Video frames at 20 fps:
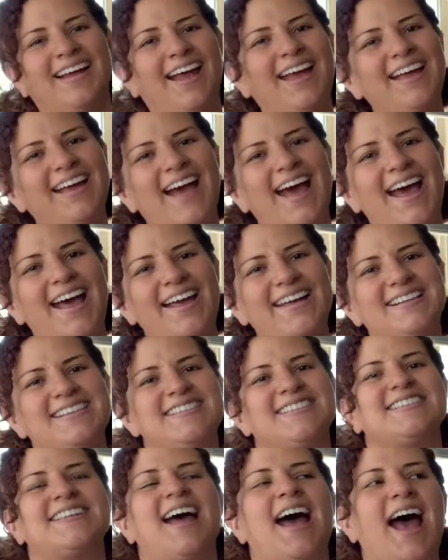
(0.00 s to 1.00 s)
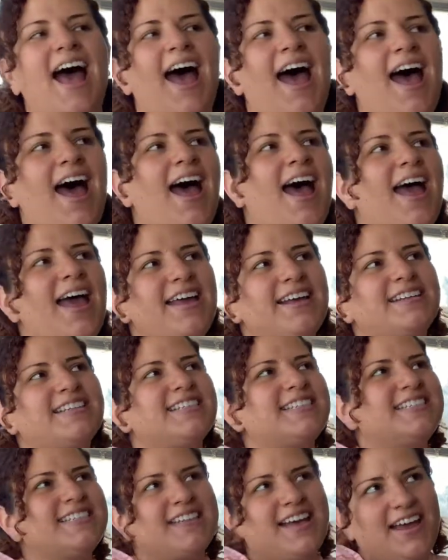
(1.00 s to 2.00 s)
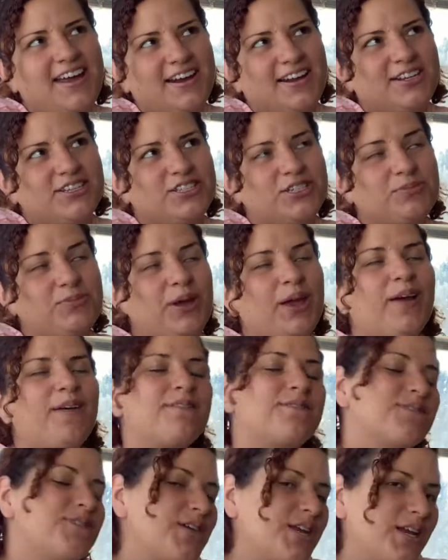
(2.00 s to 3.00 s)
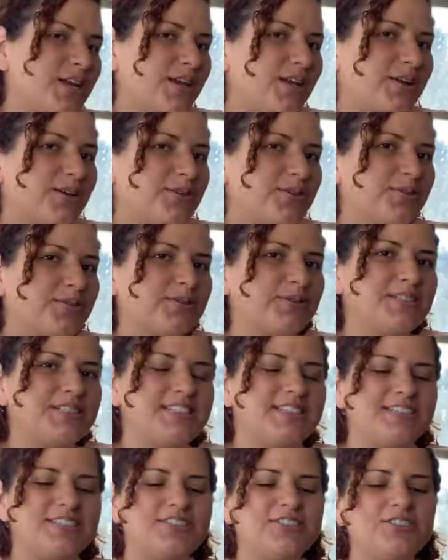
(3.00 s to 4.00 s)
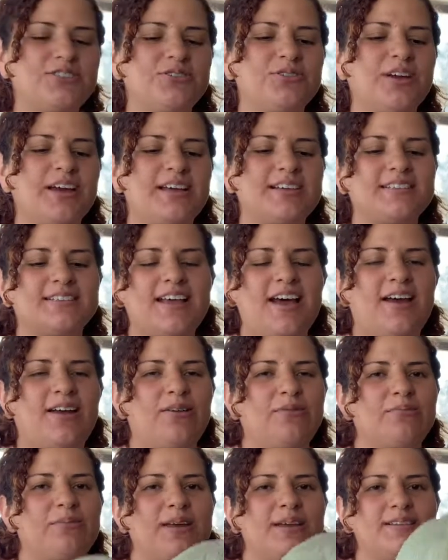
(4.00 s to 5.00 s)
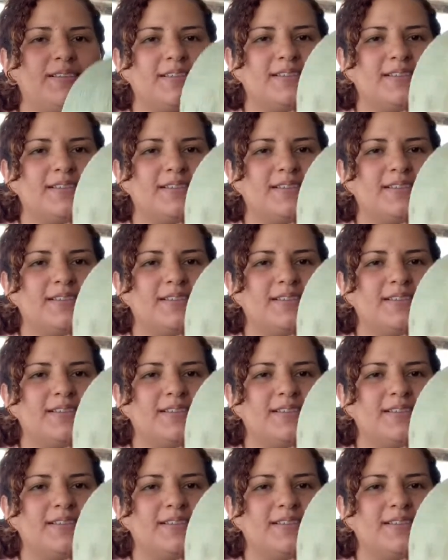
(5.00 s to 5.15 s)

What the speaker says: Hi guys! I decided to make a video teaching you guys how to make